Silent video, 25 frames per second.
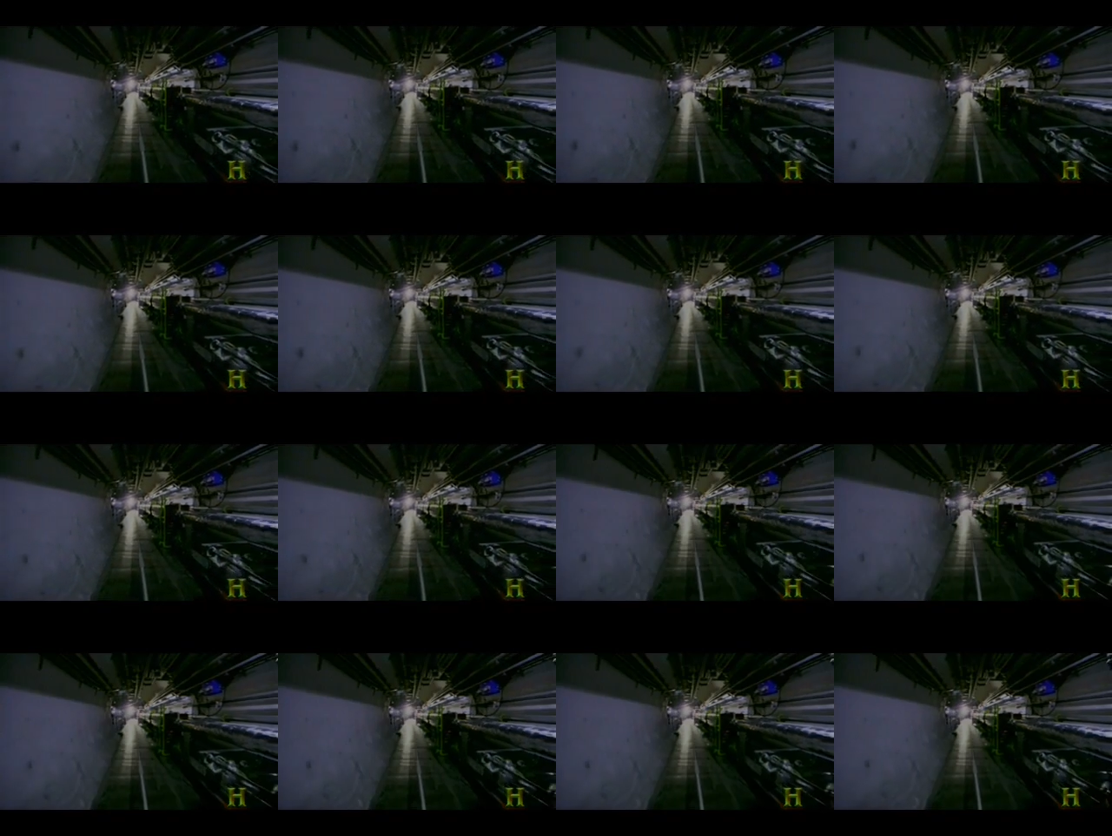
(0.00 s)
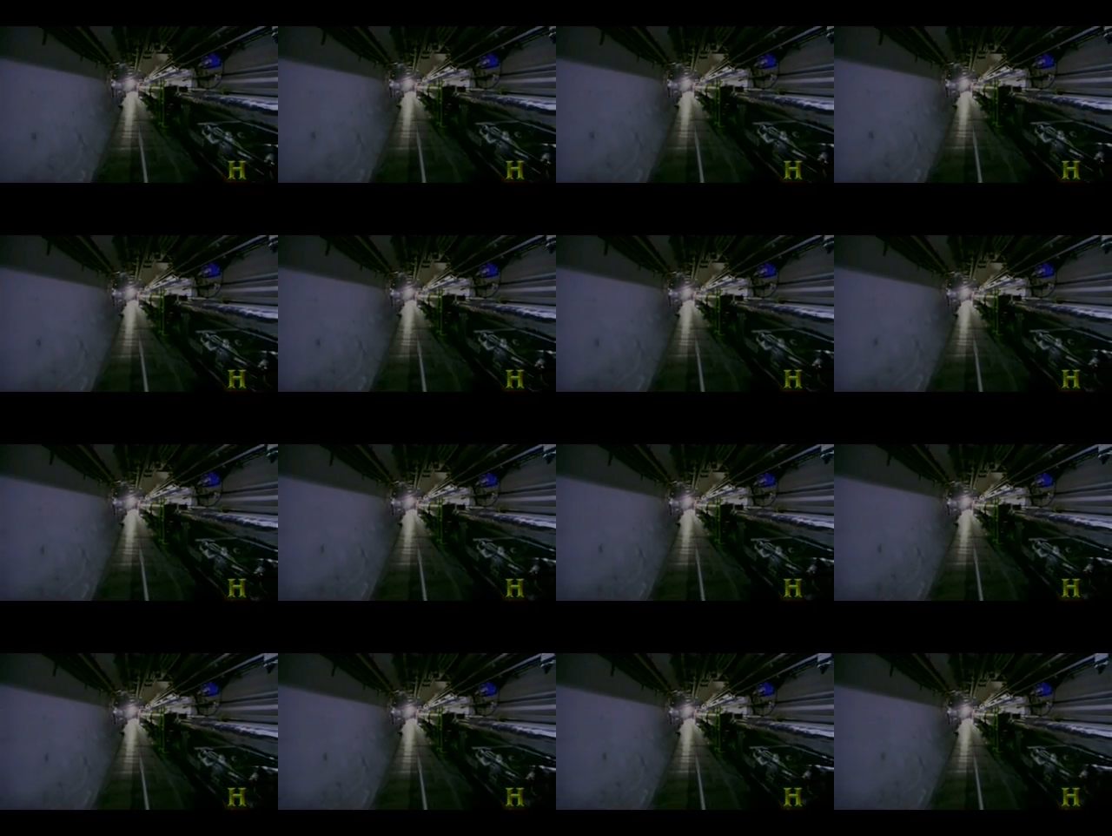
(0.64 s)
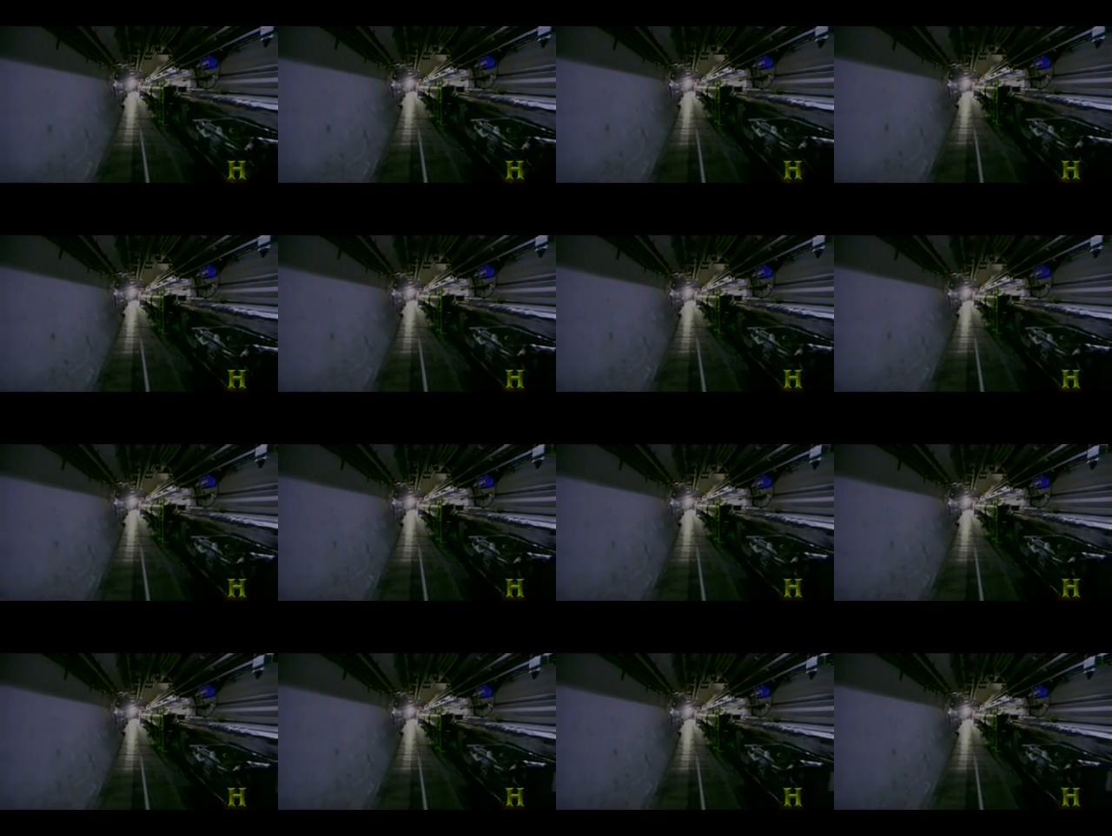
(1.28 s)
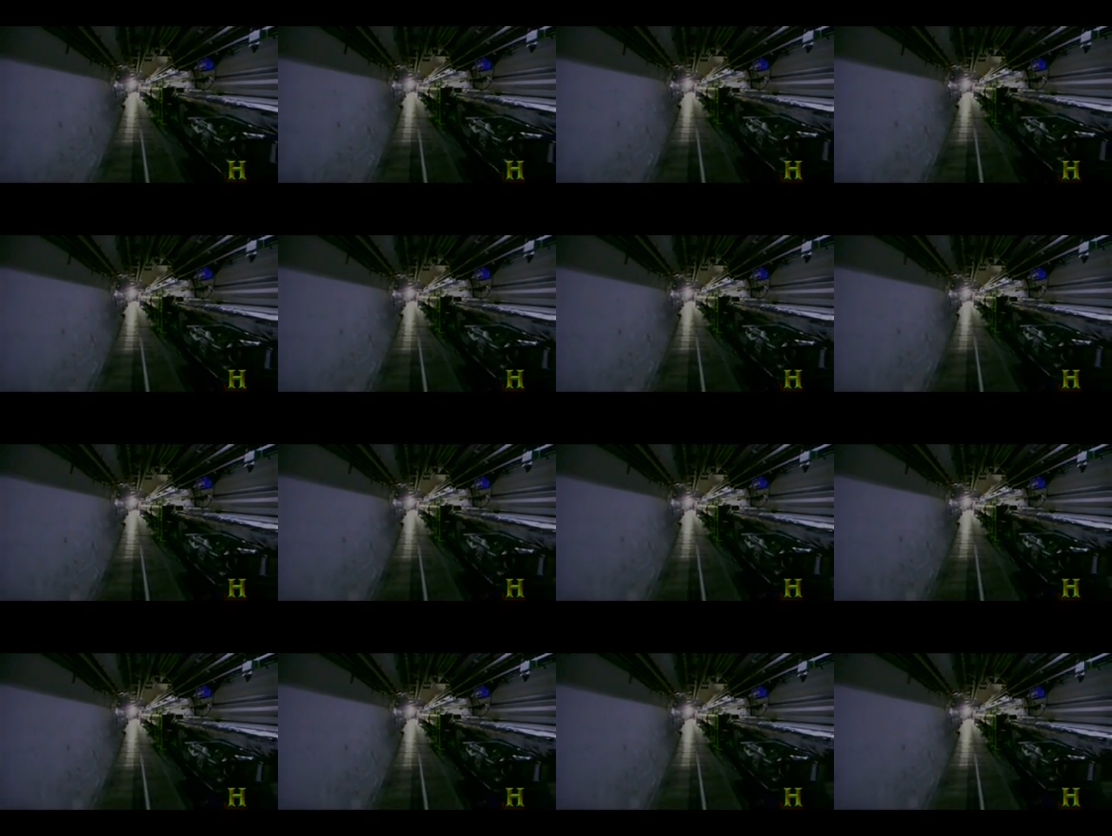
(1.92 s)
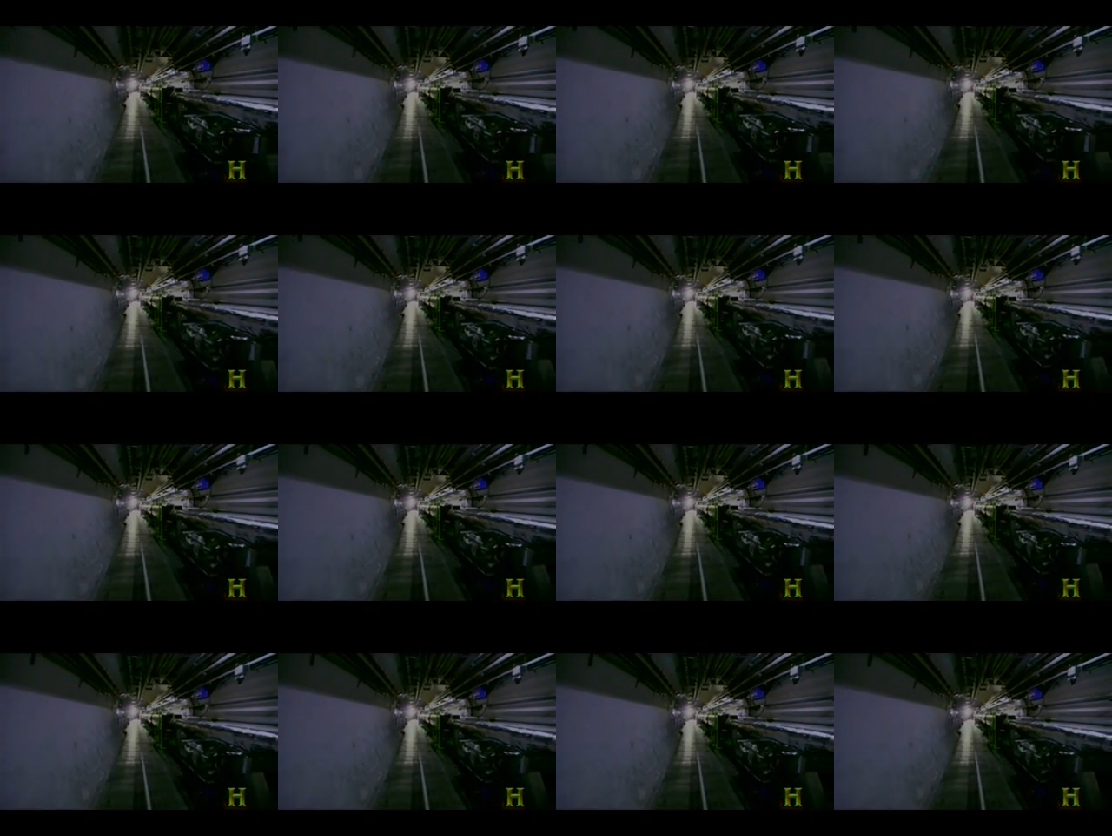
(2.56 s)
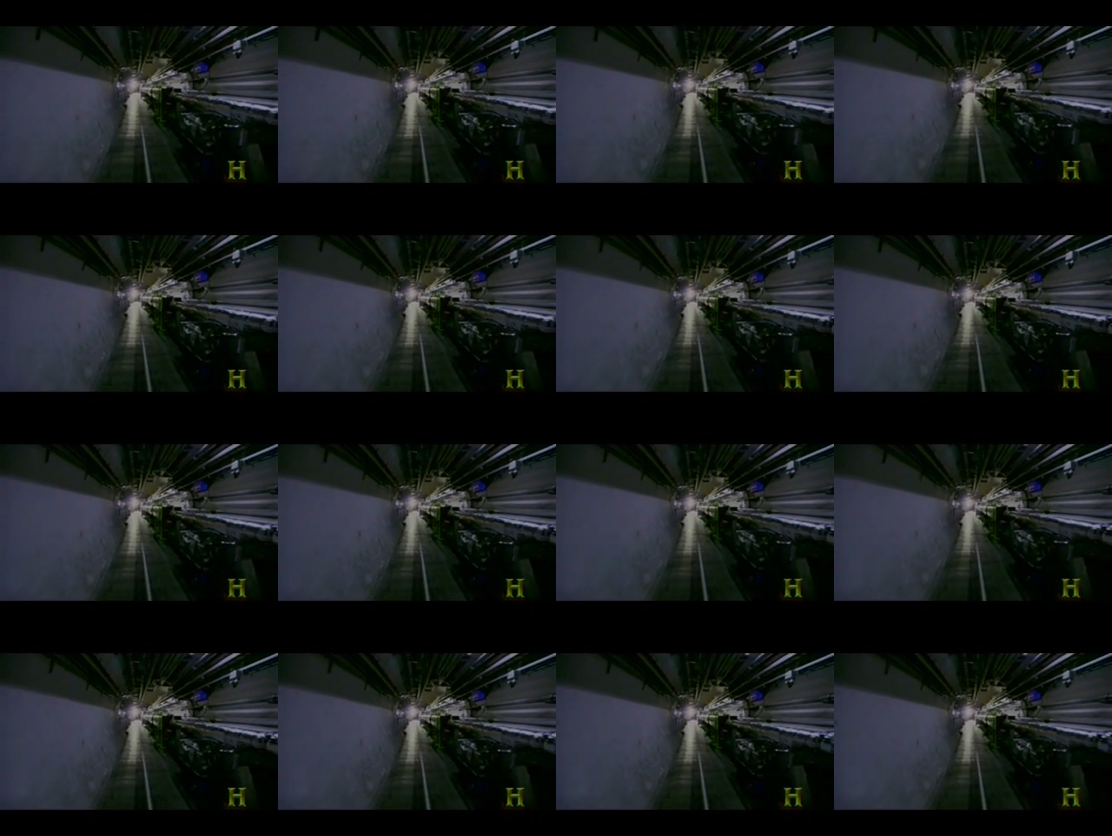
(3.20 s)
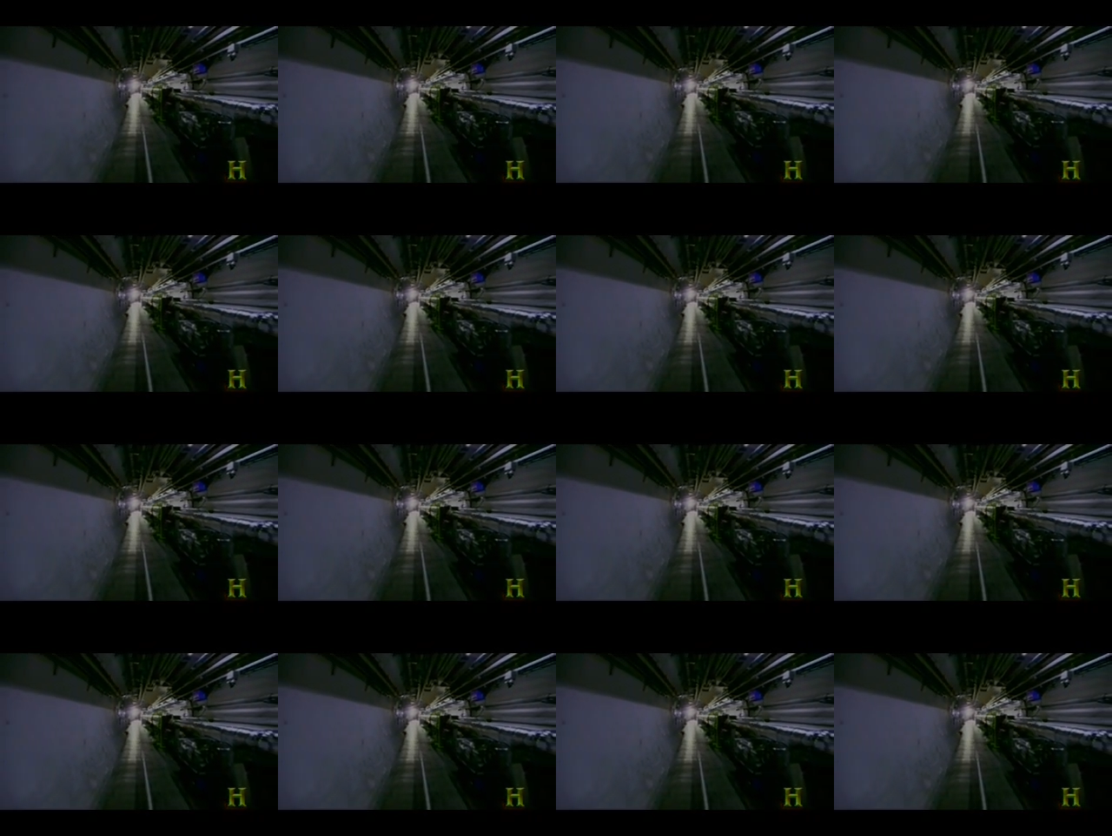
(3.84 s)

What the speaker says: Nobody's mouth can be seen.